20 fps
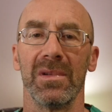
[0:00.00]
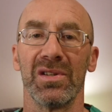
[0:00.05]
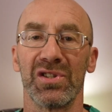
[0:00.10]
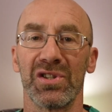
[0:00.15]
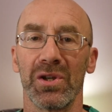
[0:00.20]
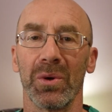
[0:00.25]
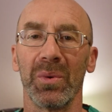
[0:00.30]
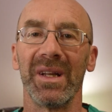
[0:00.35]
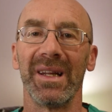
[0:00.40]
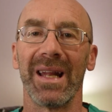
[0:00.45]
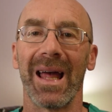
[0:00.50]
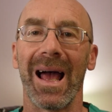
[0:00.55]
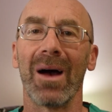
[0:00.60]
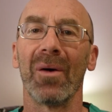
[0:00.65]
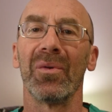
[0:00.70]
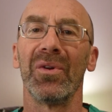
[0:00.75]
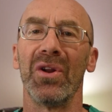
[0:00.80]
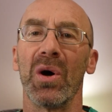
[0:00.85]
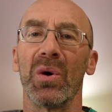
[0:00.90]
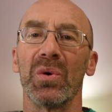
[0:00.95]
So we now
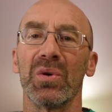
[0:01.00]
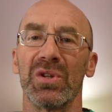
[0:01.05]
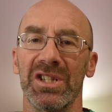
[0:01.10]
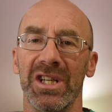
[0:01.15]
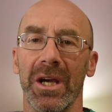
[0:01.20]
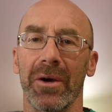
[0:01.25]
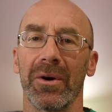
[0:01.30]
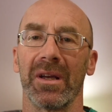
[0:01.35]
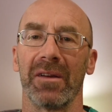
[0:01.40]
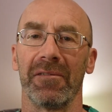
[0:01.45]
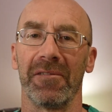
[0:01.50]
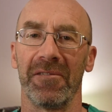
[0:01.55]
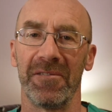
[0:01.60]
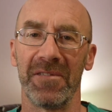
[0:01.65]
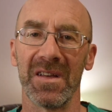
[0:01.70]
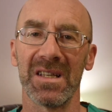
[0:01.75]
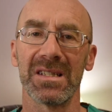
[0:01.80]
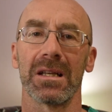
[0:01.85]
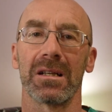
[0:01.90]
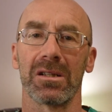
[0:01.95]
know sharing
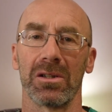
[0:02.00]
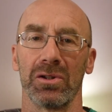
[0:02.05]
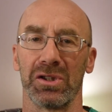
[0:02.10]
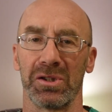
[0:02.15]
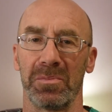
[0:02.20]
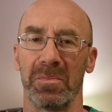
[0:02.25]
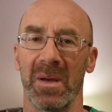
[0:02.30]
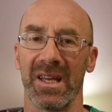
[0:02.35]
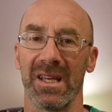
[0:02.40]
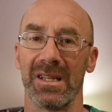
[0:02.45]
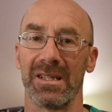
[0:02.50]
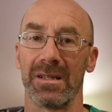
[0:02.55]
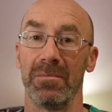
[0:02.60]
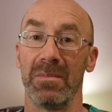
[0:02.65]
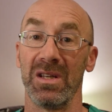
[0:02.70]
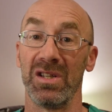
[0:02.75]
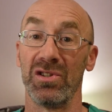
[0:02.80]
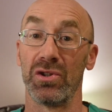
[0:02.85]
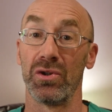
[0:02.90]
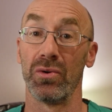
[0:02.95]
physical space
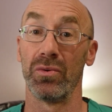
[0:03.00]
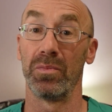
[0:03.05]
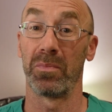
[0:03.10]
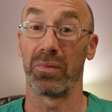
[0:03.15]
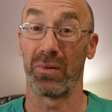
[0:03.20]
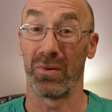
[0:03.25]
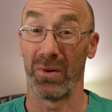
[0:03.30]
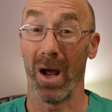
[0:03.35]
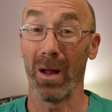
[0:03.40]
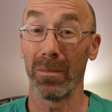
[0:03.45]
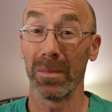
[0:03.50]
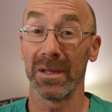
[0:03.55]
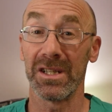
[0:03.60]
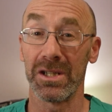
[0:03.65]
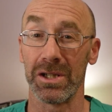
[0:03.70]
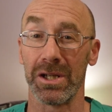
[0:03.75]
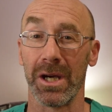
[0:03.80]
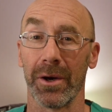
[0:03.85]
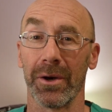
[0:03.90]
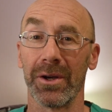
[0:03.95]
means you probably
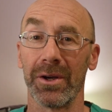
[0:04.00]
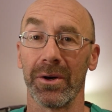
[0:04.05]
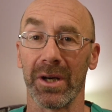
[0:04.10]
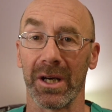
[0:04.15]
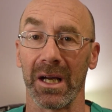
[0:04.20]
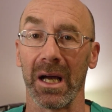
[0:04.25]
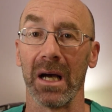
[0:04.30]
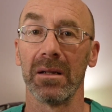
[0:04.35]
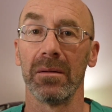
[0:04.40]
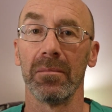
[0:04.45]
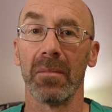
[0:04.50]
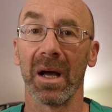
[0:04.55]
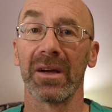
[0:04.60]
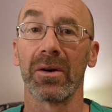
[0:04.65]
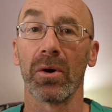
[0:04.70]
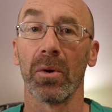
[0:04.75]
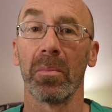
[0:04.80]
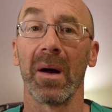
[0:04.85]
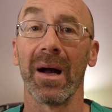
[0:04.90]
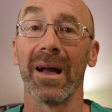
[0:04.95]
share your gut
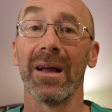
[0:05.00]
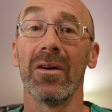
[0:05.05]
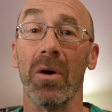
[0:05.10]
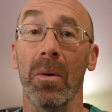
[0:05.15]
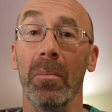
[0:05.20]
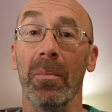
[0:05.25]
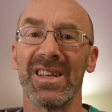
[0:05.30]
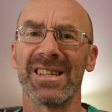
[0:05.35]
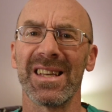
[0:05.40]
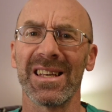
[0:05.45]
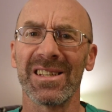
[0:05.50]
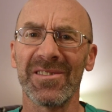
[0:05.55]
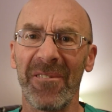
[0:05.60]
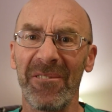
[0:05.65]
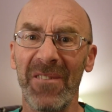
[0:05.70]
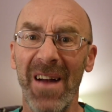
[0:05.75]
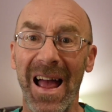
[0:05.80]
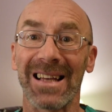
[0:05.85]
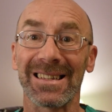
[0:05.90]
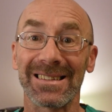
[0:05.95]
microbiome. This has
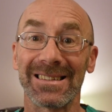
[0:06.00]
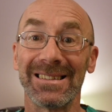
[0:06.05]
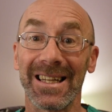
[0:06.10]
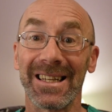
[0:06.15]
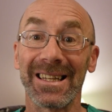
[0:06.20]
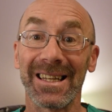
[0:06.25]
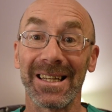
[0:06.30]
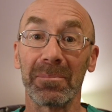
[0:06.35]
fascinating